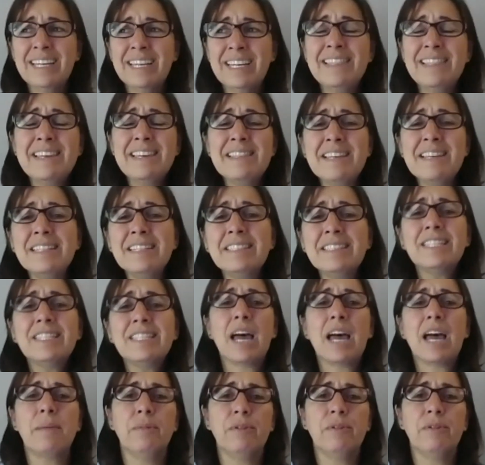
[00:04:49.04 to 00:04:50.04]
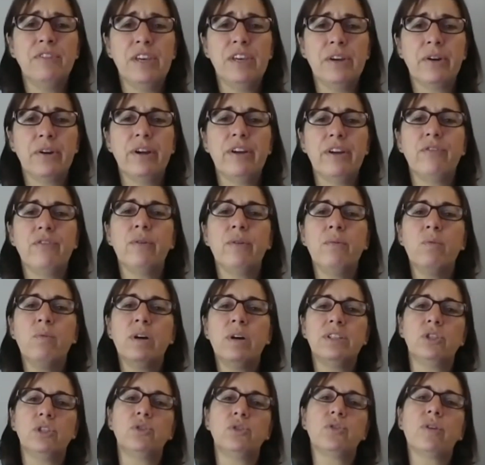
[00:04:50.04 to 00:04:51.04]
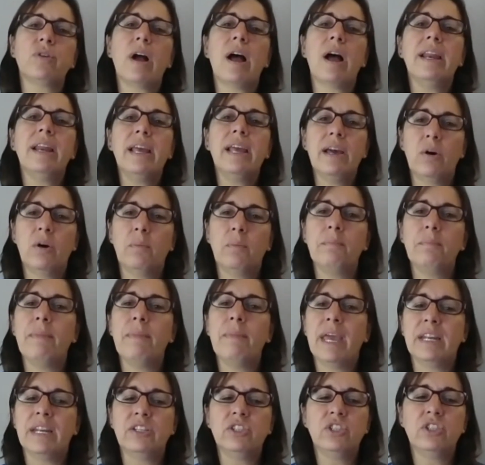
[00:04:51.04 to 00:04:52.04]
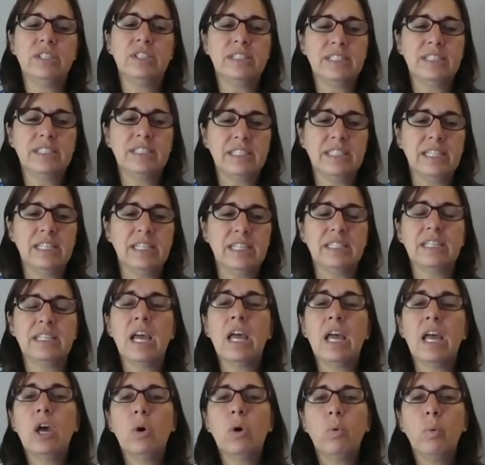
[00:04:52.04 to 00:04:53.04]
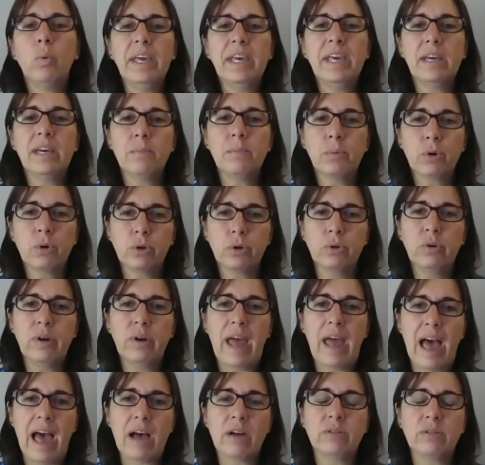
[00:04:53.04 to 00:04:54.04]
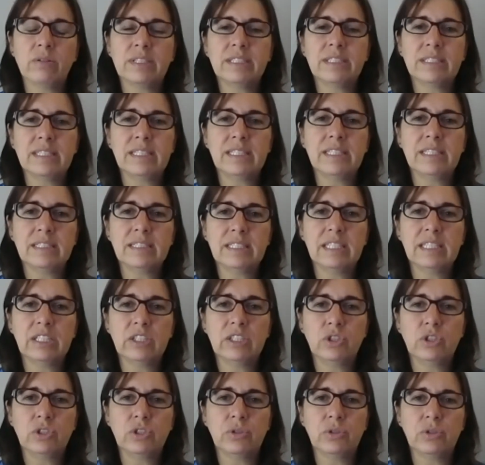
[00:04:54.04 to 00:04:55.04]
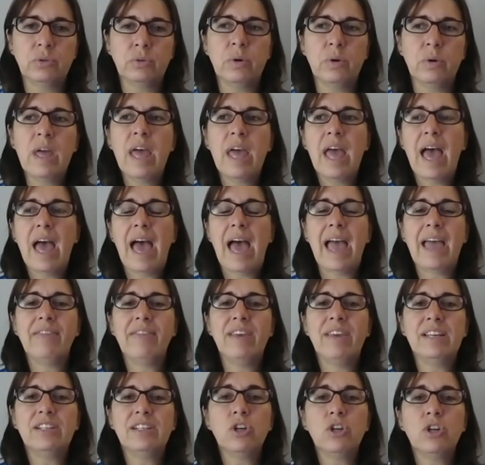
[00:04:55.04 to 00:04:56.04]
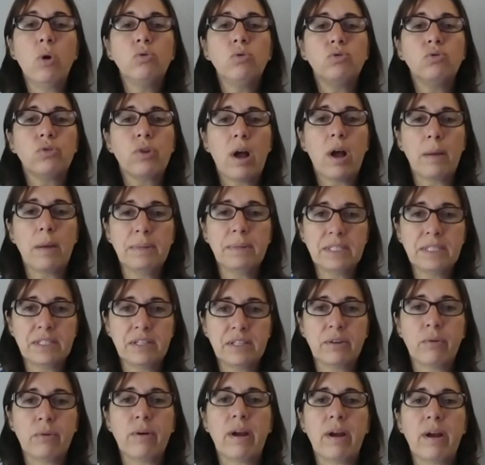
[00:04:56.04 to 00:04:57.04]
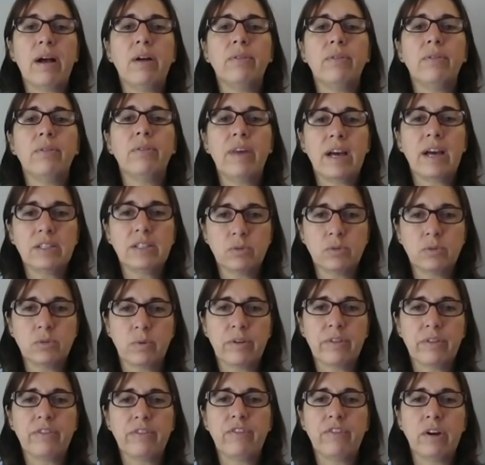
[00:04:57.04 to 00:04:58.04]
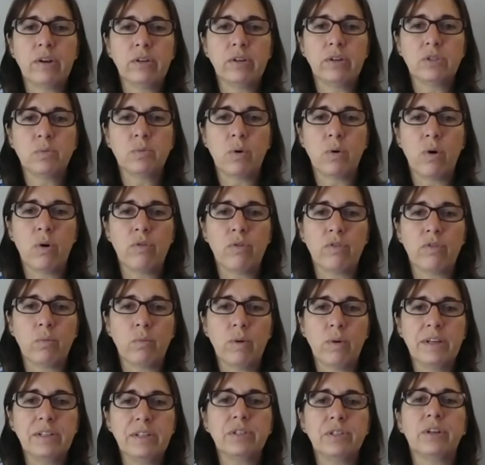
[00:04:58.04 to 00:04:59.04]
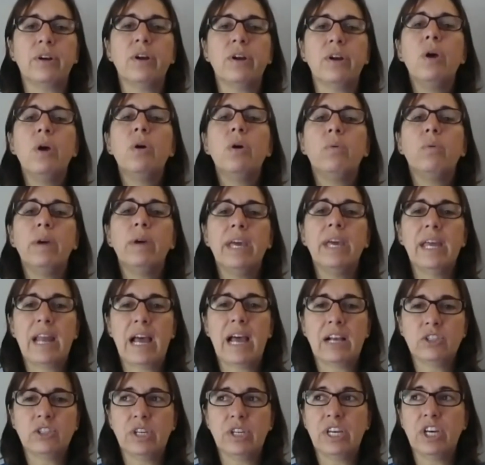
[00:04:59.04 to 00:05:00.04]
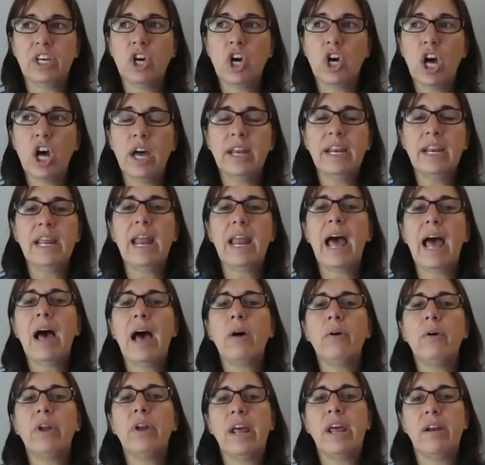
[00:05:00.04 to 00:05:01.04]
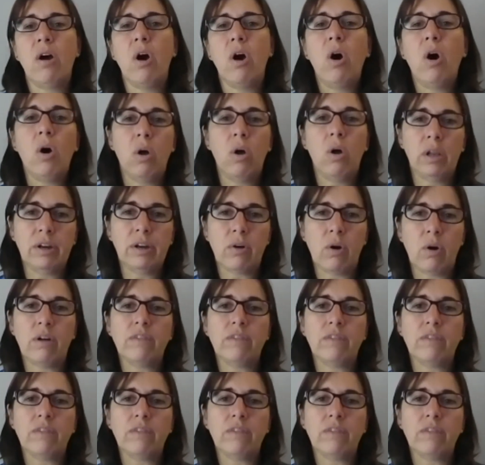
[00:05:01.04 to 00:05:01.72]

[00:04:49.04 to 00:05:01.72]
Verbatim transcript: And then this time of year, if we want to try to help manage disease, we can prune out diseased tissue and then don't drop it to the ground. That's where the fungus will overwinter. We can actually cut it out and haul it off.